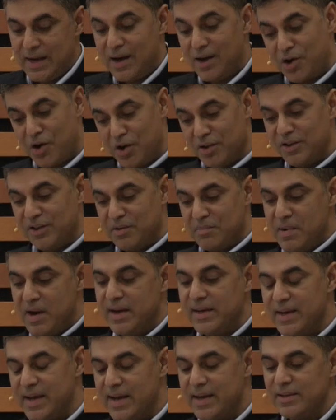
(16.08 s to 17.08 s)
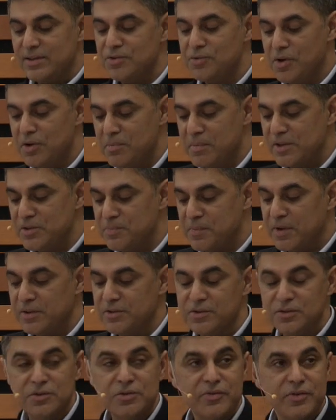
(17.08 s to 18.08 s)
a colleague of mine at Toronto
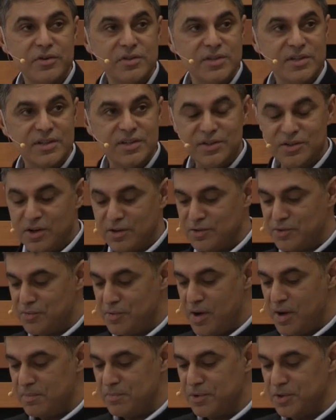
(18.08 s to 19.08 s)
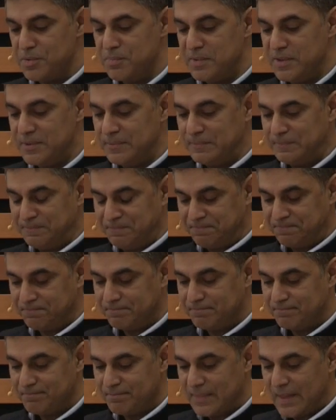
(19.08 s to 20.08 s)
Metropolitan University, Dr. Rob Goodman.
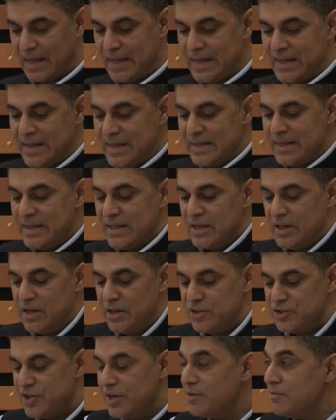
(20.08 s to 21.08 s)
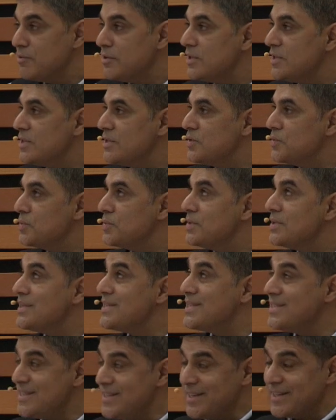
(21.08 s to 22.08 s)
On January the
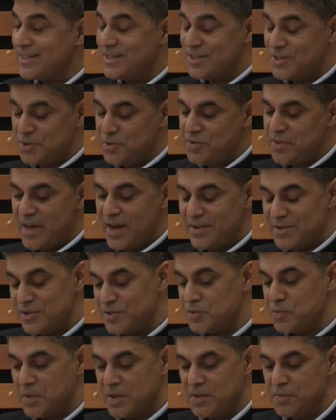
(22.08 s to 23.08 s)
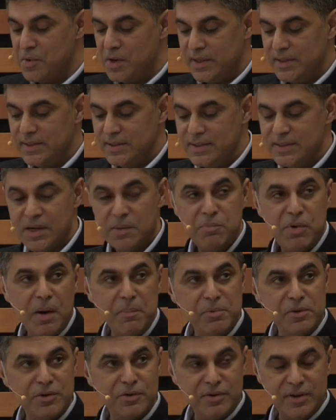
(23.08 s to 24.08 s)
6th, 2021, a
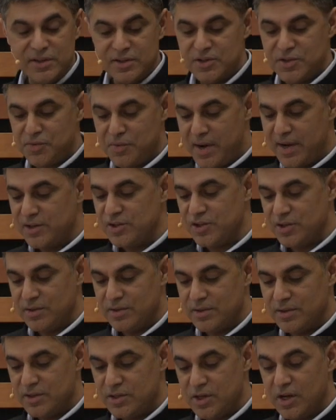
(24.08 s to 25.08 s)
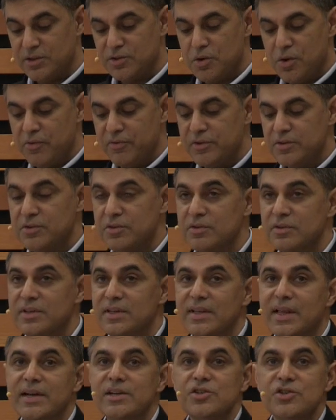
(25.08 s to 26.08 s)
popular insurrection sought to overturn
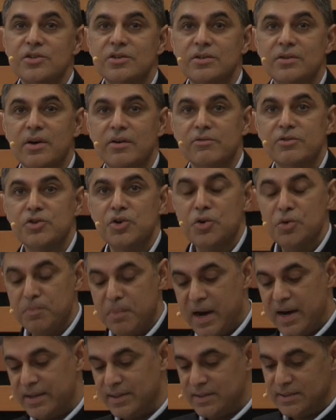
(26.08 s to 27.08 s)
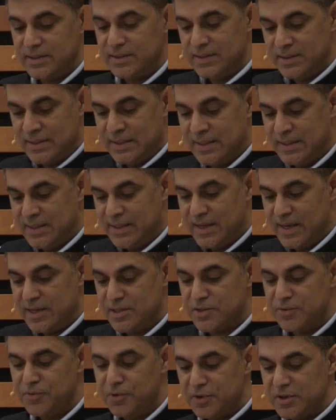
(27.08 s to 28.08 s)
the election of Joe Biden
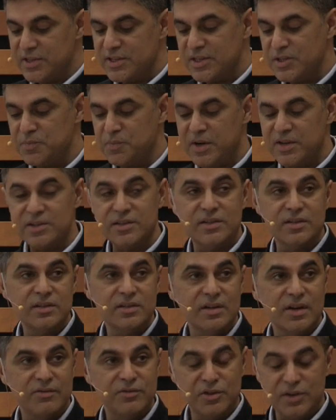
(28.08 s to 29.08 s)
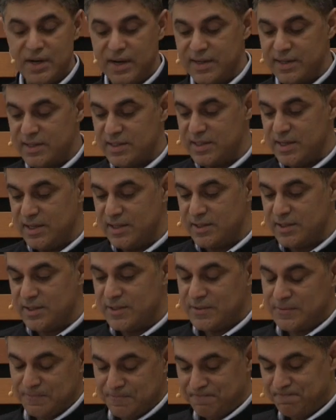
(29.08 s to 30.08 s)
as the 46th President of the United
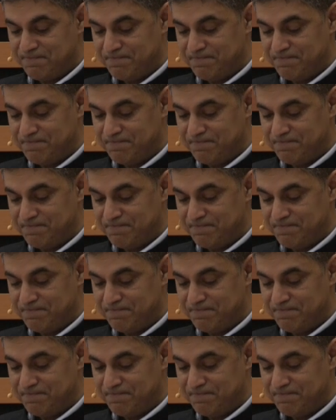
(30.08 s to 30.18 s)
States.